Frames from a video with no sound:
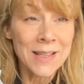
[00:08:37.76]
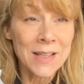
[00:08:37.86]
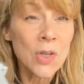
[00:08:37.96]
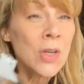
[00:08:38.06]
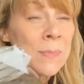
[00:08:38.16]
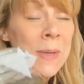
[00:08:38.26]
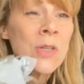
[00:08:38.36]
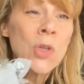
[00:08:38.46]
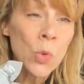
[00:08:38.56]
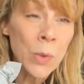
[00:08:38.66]
So it's
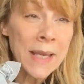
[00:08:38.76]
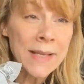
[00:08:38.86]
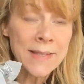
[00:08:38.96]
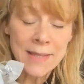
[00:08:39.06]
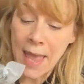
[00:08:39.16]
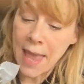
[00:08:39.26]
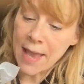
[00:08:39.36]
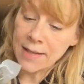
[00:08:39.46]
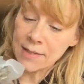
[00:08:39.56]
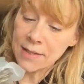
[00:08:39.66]
been 2 weeks,
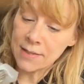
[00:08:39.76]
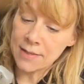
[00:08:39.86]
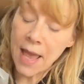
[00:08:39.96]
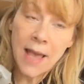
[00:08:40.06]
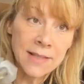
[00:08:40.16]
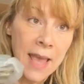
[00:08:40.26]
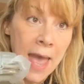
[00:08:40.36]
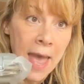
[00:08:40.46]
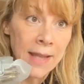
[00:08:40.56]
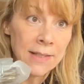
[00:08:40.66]
and this
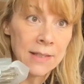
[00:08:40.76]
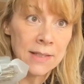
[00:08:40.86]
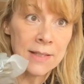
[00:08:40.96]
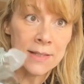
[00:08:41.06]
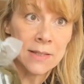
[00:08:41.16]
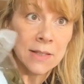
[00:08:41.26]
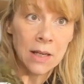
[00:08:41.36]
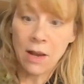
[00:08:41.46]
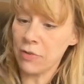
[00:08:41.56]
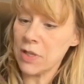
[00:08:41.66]
is
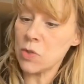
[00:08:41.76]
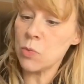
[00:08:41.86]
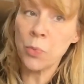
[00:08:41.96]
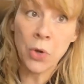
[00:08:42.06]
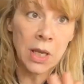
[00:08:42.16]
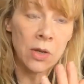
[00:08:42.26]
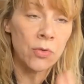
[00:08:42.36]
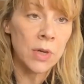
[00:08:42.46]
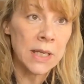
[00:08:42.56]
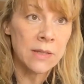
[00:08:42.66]
the lovely spring
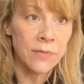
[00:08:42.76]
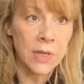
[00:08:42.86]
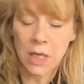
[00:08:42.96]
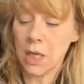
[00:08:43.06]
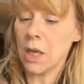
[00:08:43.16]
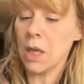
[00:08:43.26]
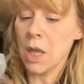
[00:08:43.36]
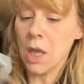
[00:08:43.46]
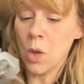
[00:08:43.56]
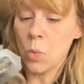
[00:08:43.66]
greens vinegar,
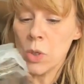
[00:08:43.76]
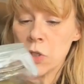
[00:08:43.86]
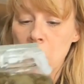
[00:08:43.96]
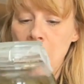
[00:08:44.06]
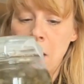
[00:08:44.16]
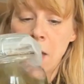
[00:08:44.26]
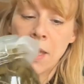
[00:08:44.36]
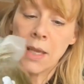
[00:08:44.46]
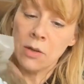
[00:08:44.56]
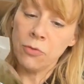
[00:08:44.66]
which
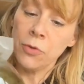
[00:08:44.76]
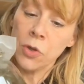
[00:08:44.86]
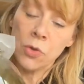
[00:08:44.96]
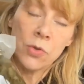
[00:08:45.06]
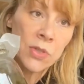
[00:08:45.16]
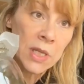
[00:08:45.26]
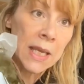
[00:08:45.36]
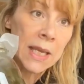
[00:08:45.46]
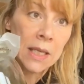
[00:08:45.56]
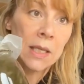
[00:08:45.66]
I infused
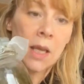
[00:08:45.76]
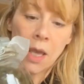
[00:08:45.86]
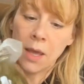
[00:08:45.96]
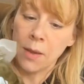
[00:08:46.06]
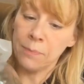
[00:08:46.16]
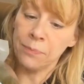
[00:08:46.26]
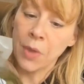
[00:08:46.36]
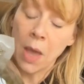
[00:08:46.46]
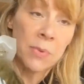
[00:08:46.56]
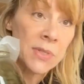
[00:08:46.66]
in
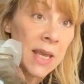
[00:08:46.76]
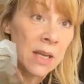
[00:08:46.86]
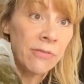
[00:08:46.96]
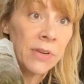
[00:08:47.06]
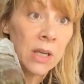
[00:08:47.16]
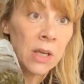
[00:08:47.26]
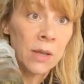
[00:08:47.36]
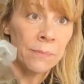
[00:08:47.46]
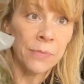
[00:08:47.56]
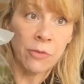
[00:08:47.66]
apple cider
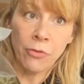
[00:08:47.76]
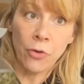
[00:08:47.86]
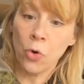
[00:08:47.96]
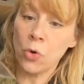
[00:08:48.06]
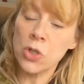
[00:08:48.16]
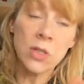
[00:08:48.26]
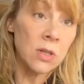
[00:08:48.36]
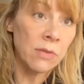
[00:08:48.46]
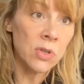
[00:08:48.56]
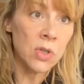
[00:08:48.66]
vinegar for
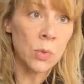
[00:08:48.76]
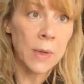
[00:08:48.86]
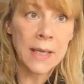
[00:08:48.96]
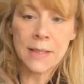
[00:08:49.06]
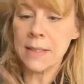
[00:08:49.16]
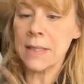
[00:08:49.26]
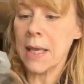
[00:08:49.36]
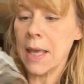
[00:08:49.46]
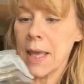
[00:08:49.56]
just over 2 weeks.